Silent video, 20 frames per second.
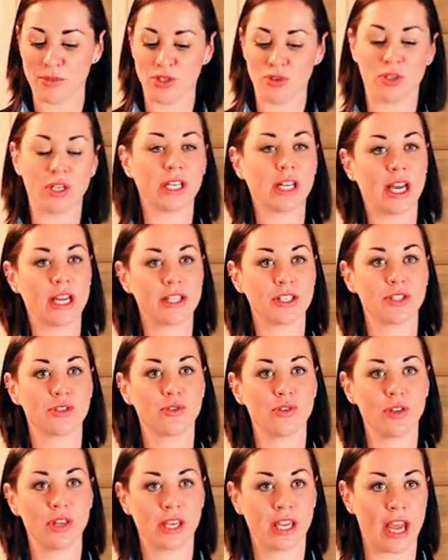you can
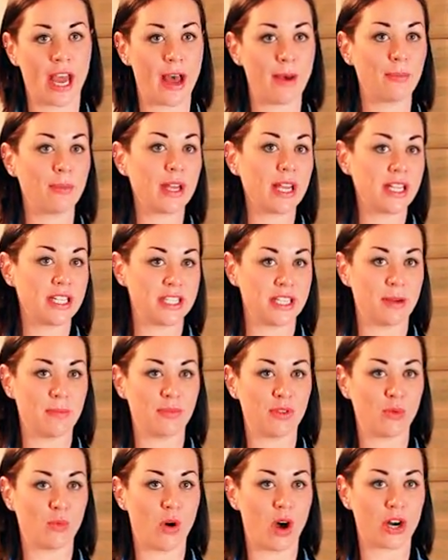unscrew the cap and
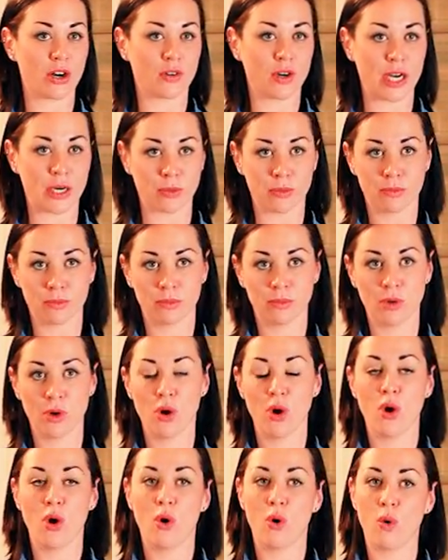dump the water out,
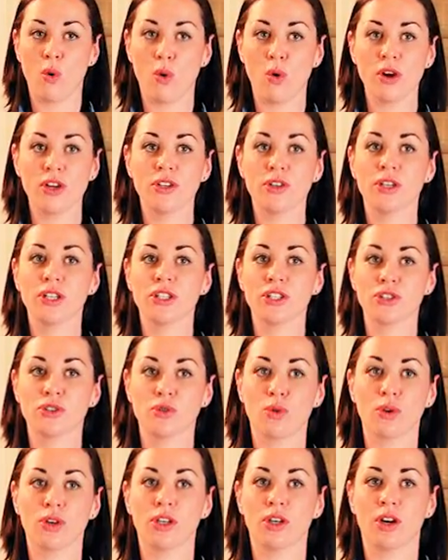or you can
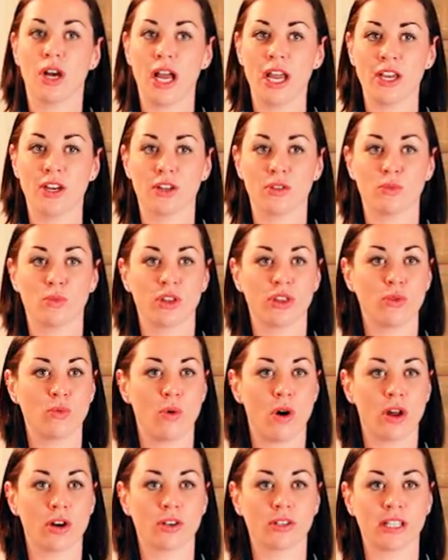store your iron with the
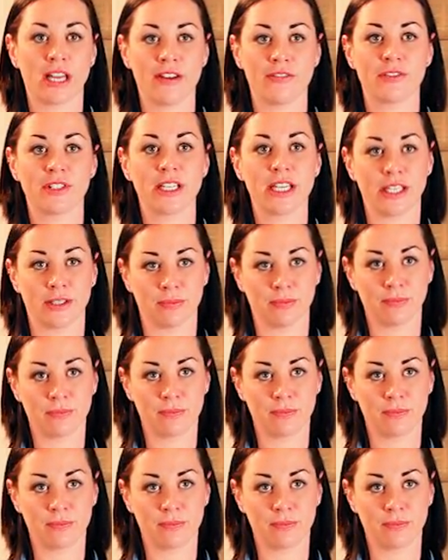water left in.